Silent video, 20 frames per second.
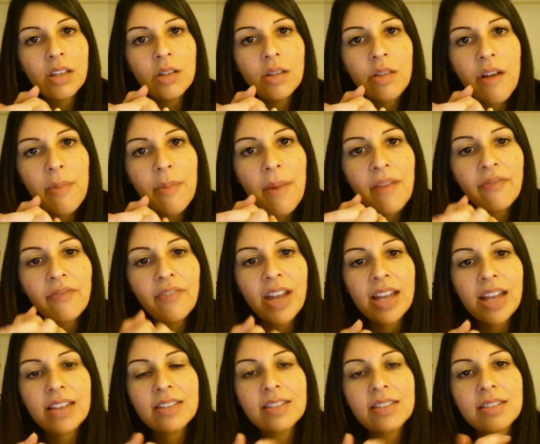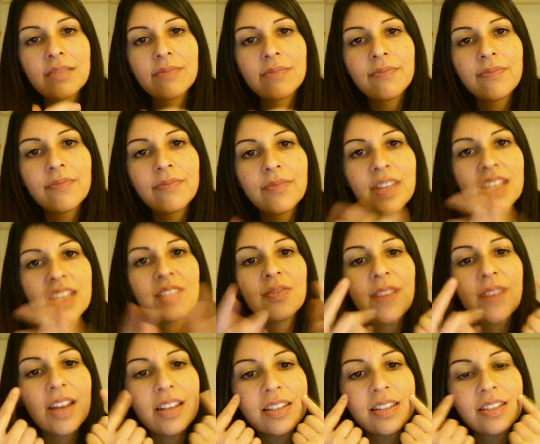And you love my face.
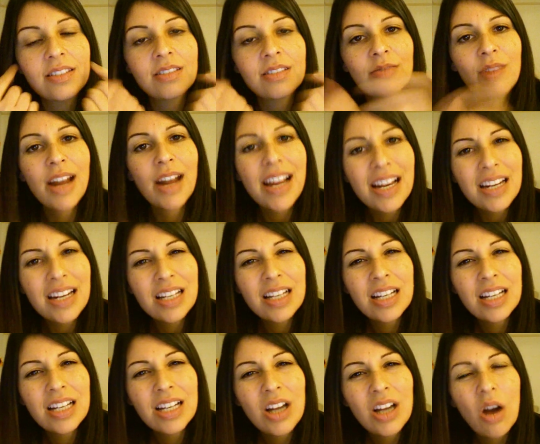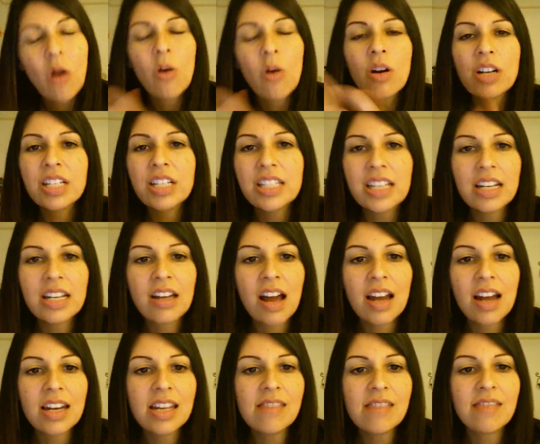This face. Right? Or does it
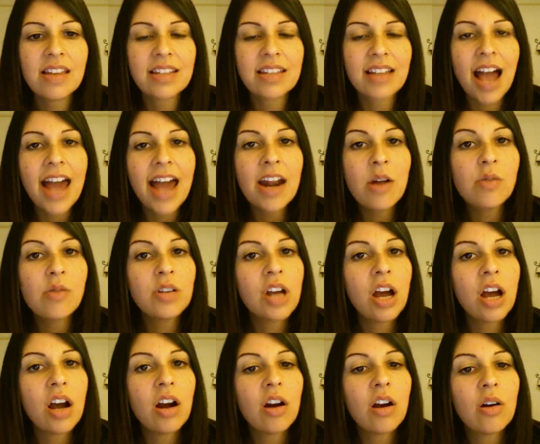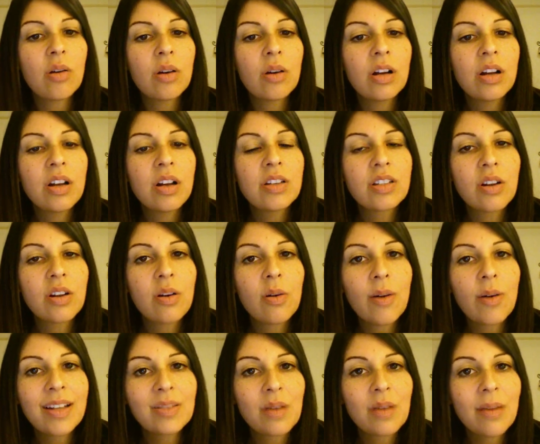not need this? I don't know.
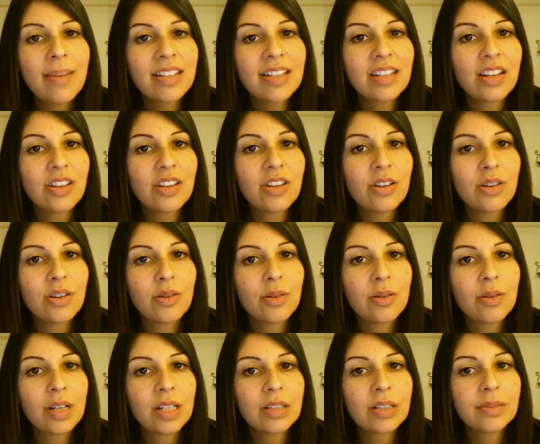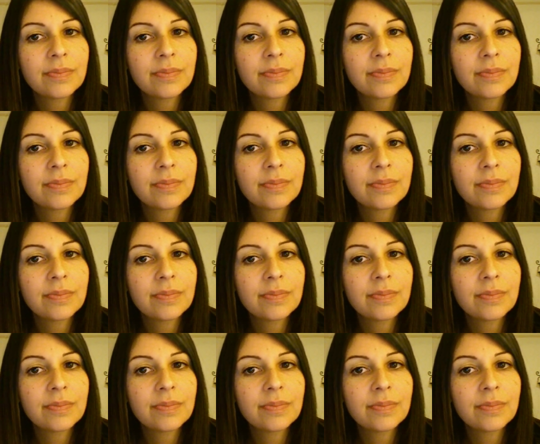So that's why I'm asking you.